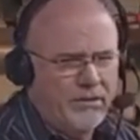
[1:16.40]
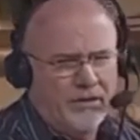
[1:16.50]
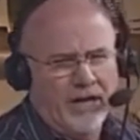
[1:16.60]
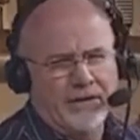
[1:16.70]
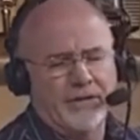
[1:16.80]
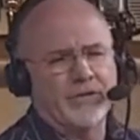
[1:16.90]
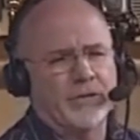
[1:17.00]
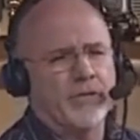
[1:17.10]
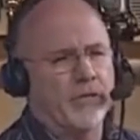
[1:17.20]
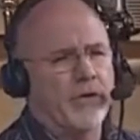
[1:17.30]

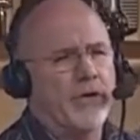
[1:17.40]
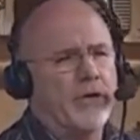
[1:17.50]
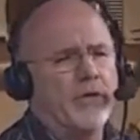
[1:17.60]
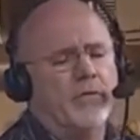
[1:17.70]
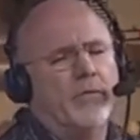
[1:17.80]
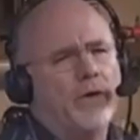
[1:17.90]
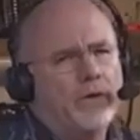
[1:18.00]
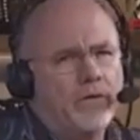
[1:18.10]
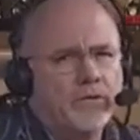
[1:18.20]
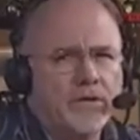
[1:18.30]
disagree when
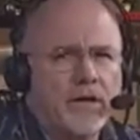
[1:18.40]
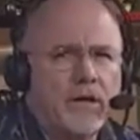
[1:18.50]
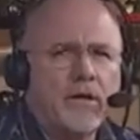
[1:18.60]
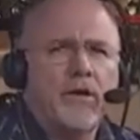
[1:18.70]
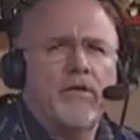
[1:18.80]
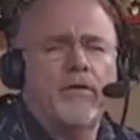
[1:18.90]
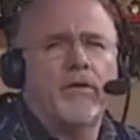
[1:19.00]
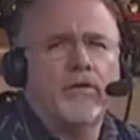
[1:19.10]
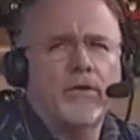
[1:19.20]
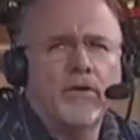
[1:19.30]
you say there
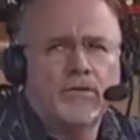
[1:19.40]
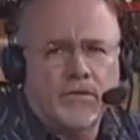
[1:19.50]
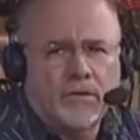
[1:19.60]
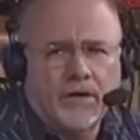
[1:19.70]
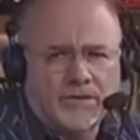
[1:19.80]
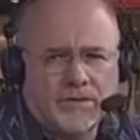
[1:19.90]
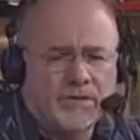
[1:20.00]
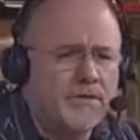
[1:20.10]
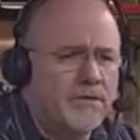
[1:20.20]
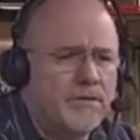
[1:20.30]
are no two
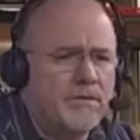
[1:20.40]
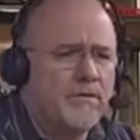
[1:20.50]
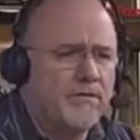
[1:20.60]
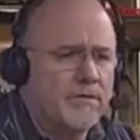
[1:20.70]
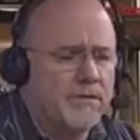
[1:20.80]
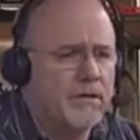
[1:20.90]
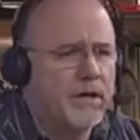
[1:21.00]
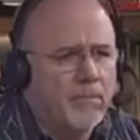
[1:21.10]
instances that are the same.